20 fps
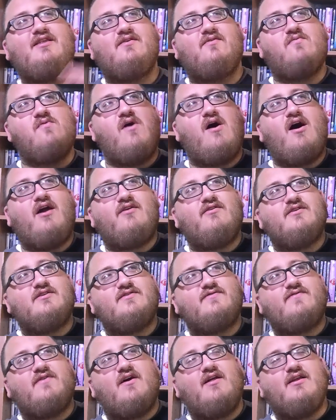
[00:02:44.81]
the water
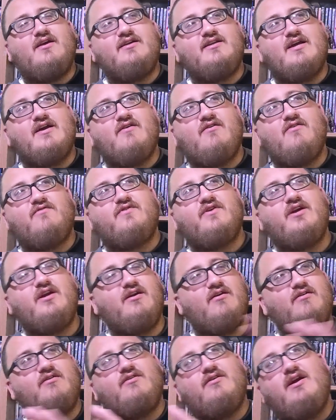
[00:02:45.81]
is falling down over
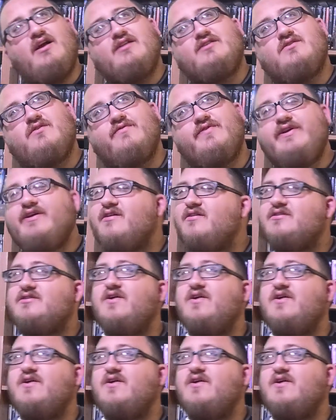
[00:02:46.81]
here and her head's over here,